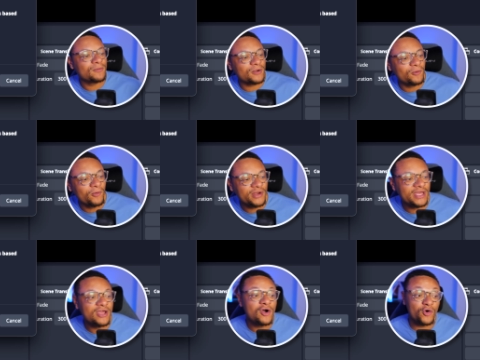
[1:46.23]

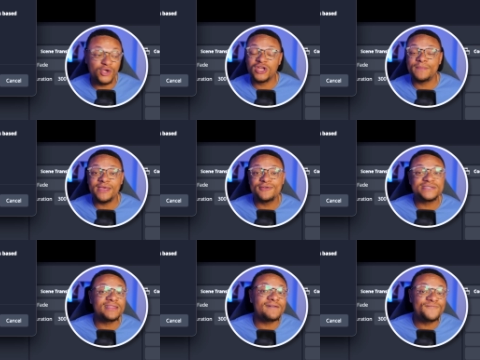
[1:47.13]
recording, or are you gonna be
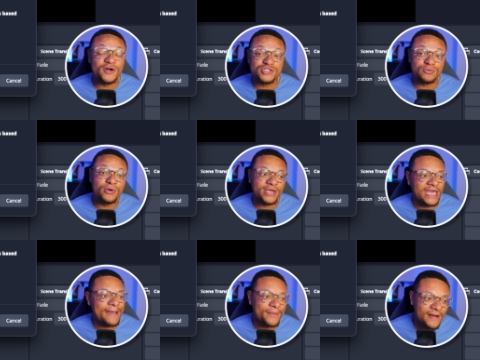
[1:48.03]
using the virtual
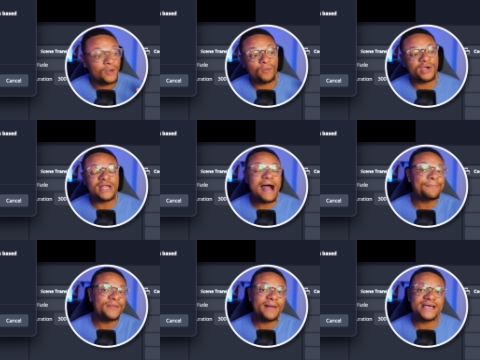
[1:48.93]
camera? We're gonna
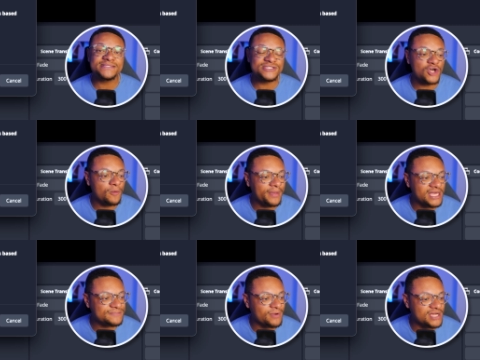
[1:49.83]
optimize this
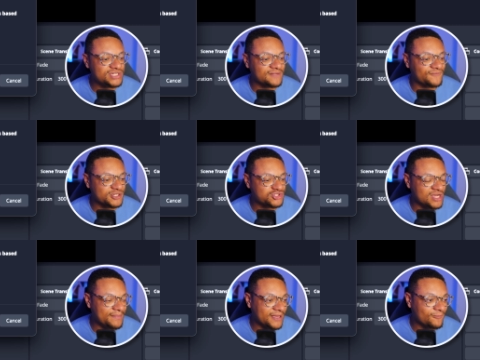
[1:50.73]
OBS project for
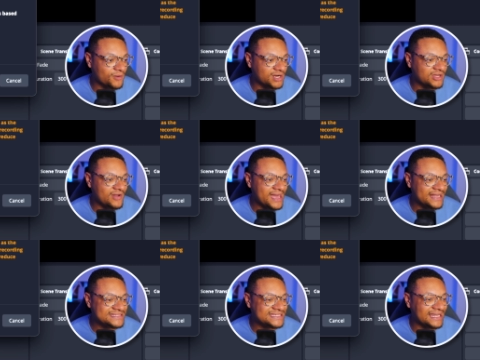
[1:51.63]
streaming. We're gonna go ahead
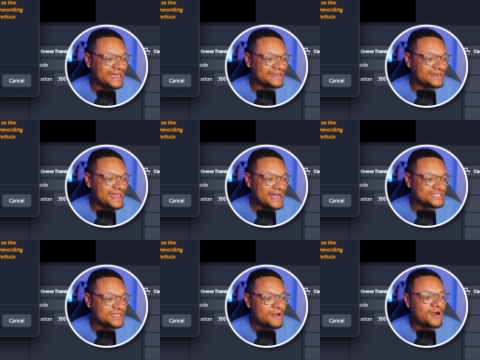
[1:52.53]
and select next.